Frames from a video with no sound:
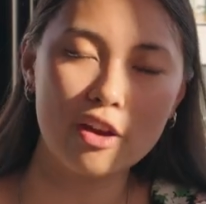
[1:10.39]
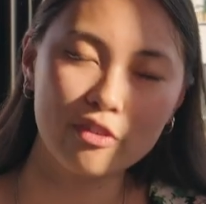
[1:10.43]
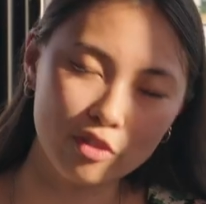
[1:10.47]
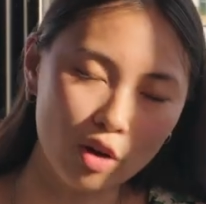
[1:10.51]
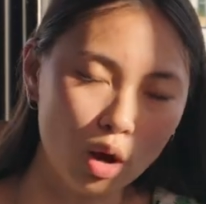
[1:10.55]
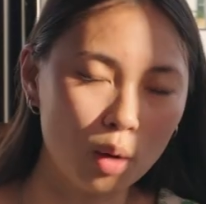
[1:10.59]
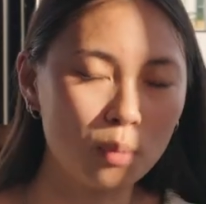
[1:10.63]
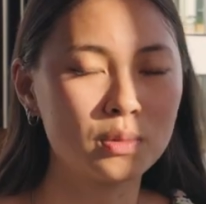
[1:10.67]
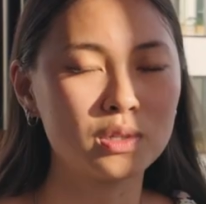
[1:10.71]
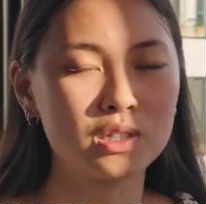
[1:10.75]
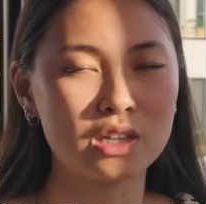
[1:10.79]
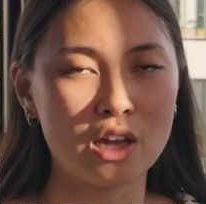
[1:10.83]

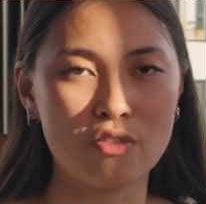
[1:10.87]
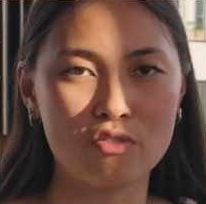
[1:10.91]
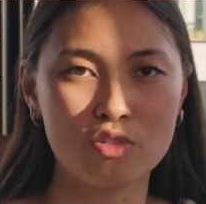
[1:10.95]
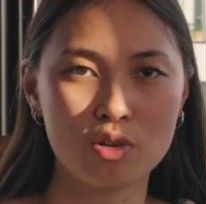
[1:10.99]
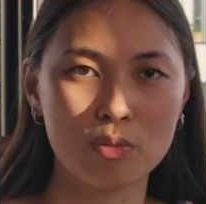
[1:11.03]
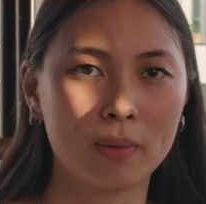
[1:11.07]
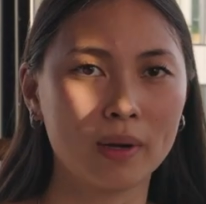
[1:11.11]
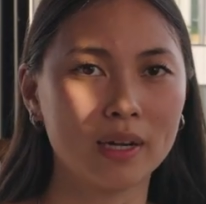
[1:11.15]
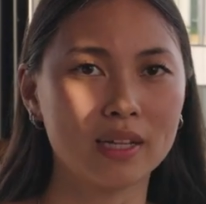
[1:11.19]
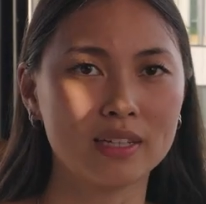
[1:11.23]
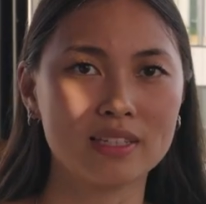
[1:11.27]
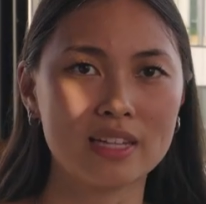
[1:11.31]
Almost
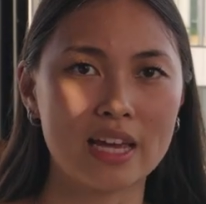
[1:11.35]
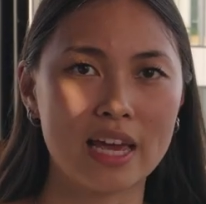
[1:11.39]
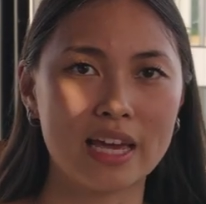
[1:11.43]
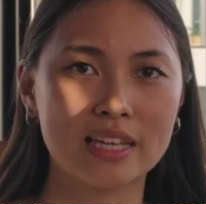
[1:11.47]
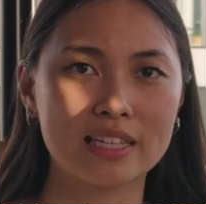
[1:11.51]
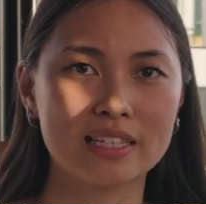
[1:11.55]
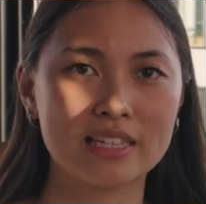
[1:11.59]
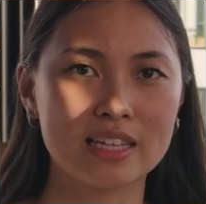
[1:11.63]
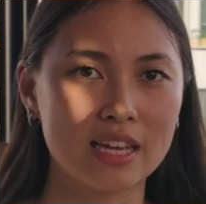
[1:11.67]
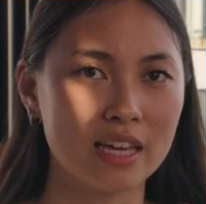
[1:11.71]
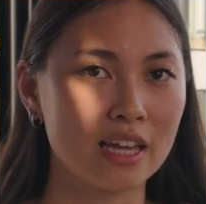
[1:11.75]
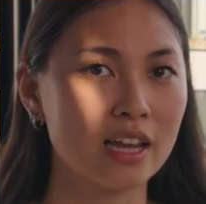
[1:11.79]
everybody
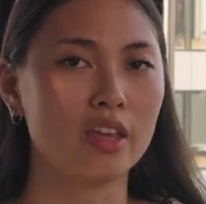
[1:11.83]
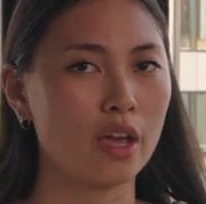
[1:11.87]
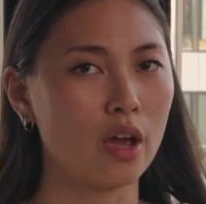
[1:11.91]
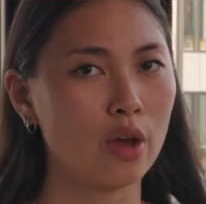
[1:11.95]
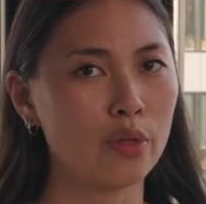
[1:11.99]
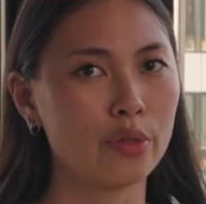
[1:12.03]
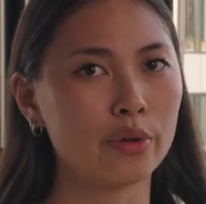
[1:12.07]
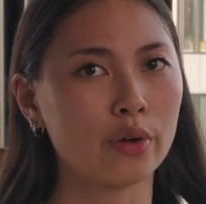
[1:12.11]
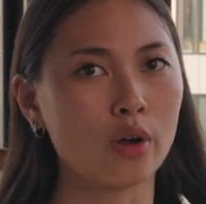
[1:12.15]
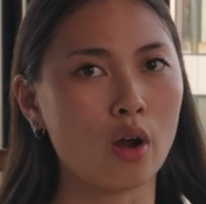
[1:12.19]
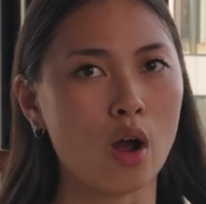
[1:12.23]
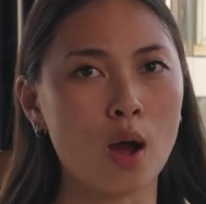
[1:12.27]
takes it. The
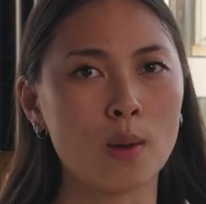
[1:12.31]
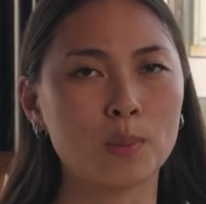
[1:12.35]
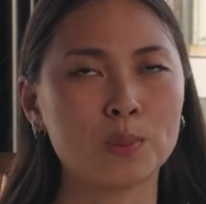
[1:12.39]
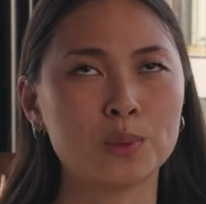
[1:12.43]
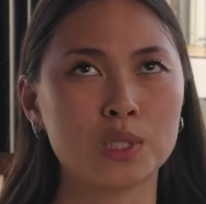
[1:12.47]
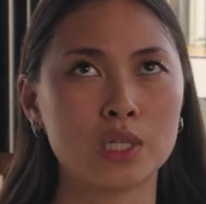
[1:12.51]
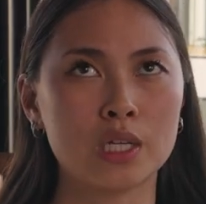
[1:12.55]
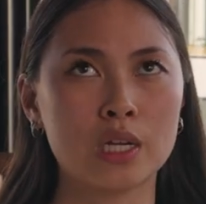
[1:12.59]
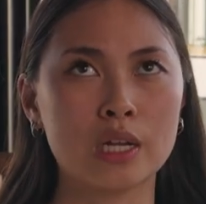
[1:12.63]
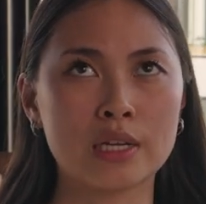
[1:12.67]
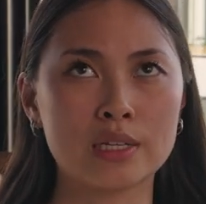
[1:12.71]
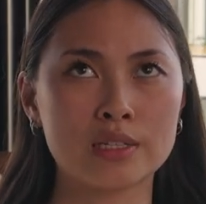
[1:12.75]
other
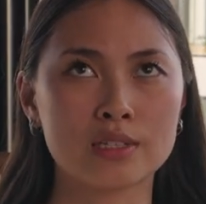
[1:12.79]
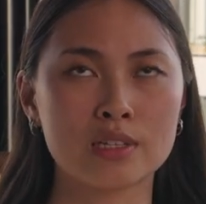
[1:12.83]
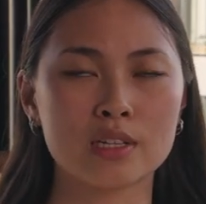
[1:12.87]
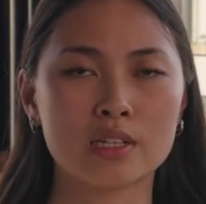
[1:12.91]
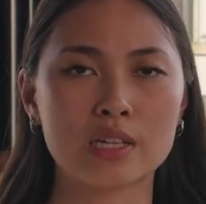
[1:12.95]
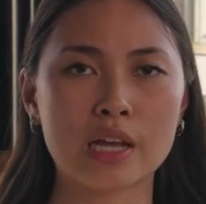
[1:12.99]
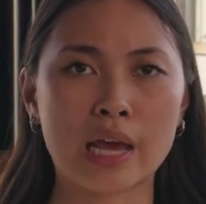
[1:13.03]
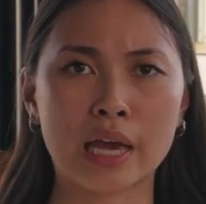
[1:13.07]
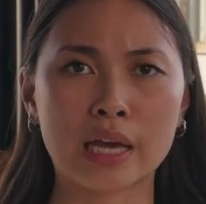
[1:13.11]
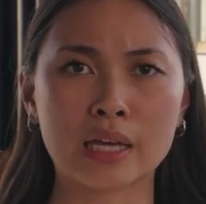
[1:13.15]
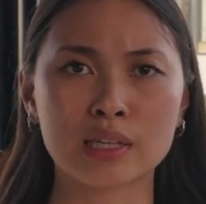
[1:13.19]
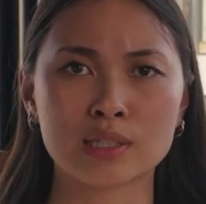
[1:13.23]
option is to
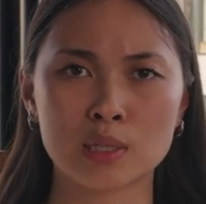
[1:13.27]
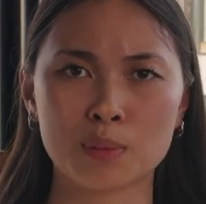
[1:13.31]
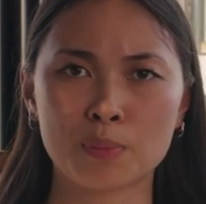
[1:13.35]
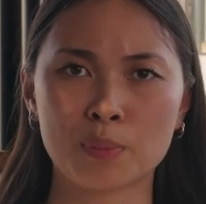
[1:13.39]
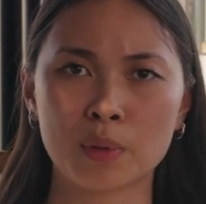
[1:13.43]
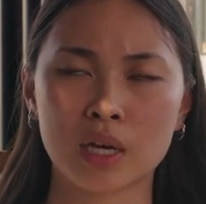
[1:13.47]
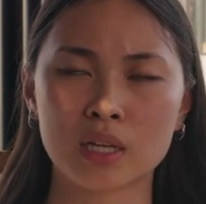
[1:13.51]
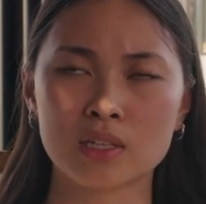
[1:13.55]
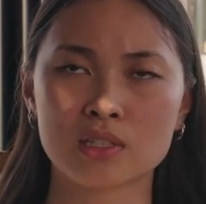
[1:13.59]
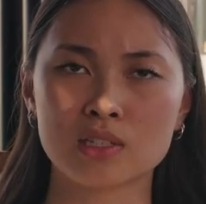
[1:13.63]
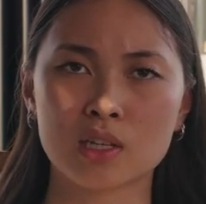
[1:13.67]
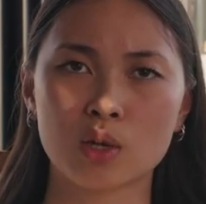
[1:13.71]
take
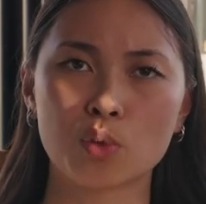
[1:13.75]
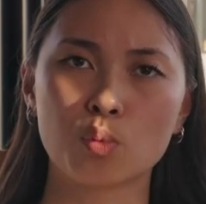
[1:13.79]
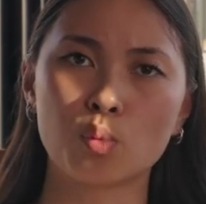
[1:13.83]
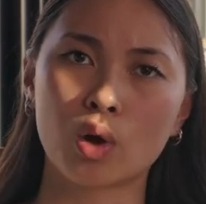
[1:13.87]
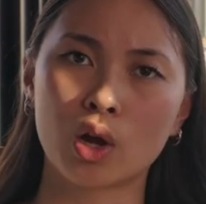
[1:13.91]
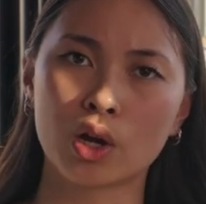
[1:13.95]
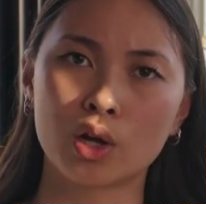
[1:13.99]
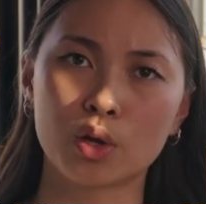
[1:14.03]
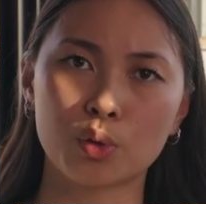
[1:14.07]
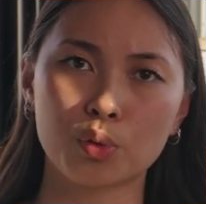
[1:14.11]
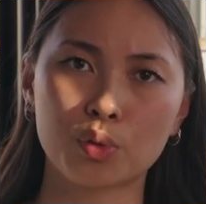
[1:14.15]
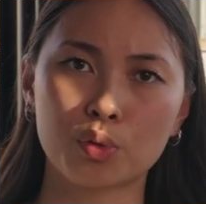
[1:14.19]
CPSC
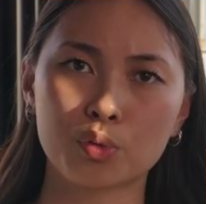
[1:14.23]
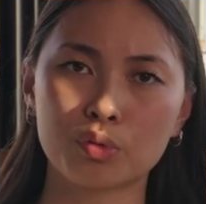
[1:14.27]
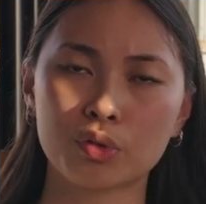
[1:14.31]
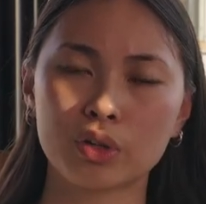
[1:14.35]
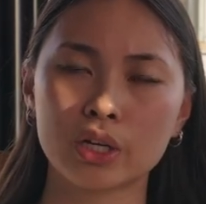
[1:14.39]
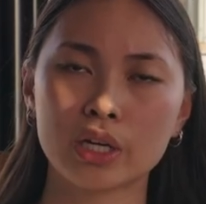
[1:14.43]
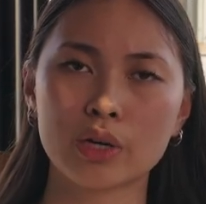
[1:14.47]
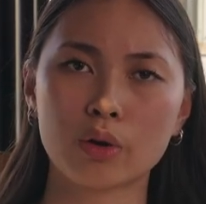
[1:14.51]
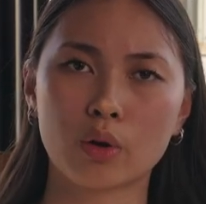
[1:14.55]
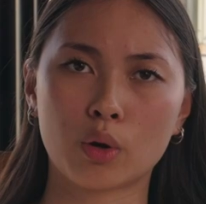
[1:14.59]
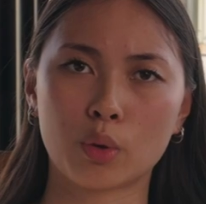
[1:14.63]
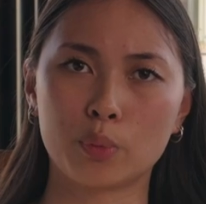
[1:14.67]

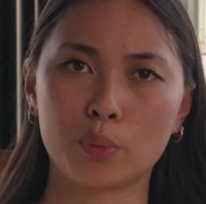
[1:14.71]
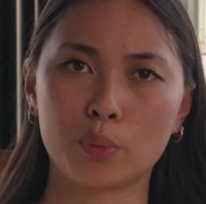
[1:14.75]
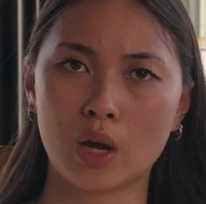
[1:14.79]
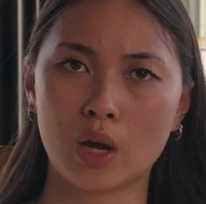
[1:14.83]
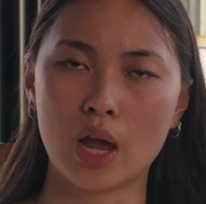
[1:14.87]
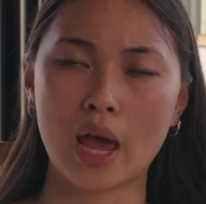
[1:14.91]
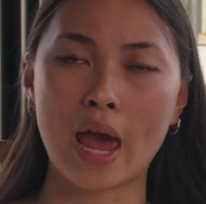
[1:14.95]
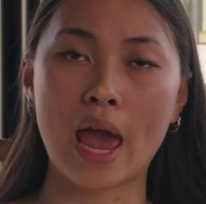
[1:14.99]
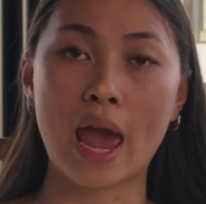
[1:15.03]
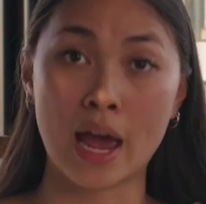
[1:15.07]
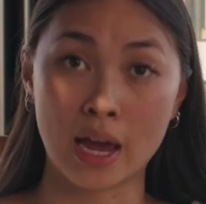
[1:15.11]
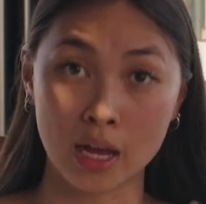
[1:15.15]
103
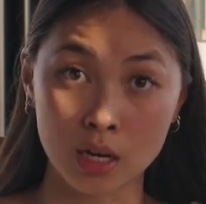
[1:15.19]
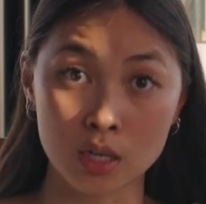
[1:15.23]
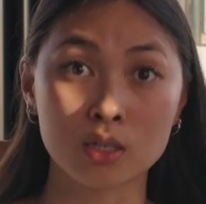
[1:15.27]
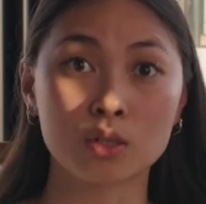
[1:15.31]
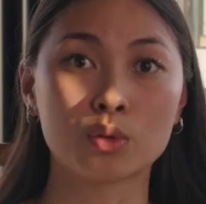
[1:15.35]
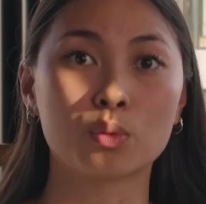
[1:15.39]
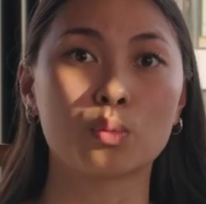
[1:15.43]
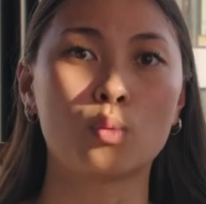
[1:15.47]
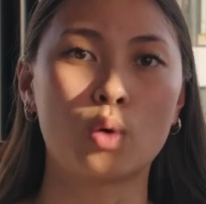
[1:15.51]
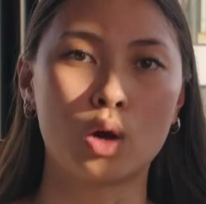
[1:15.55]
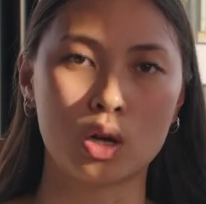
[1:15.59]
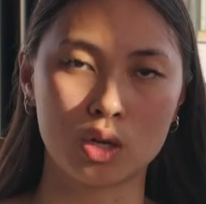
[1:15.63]
and
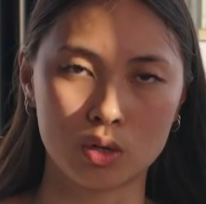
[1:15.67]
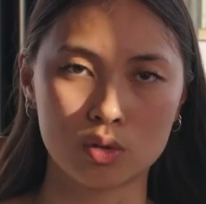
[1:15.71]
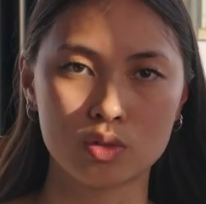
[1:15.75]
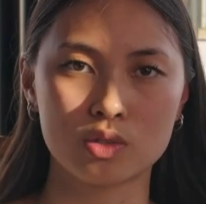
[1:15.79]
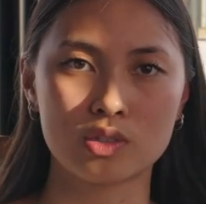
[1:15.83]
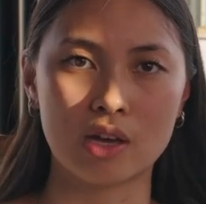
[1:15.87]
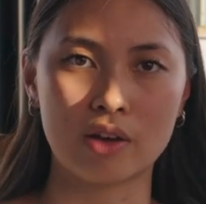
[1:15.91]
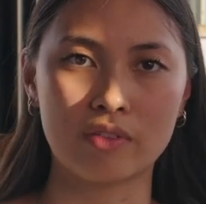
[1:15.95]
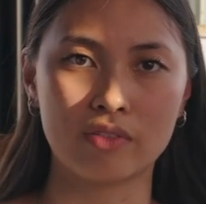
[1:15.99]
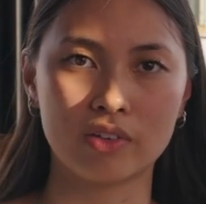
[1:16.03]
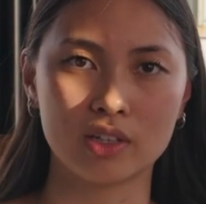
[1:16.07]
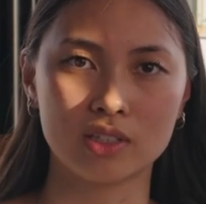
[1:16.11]

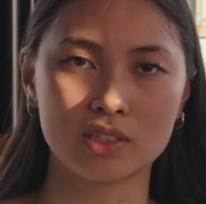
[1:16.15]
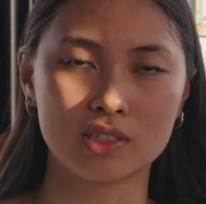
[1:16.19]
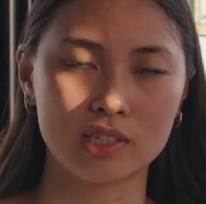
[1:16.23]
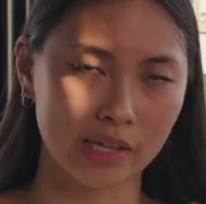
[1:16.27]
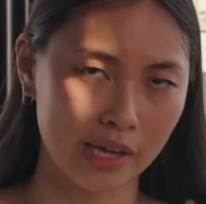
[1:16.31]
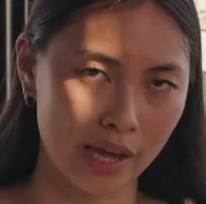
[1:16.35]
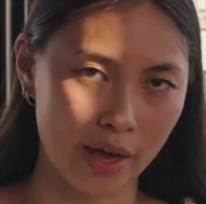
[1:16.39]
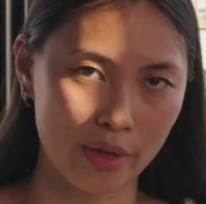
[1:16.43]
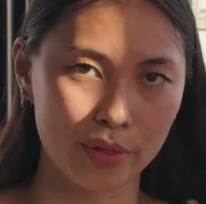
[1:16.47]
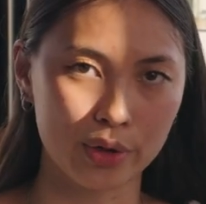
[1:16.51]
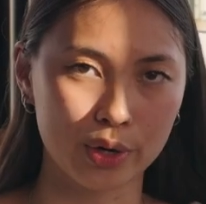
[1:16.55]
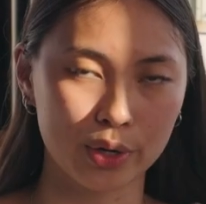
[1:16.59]
107
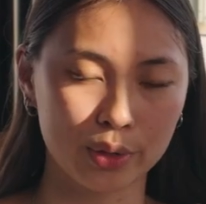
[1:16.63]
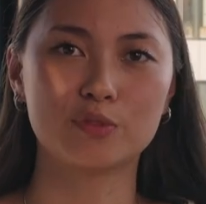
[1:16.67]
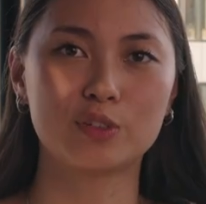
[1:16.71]
together.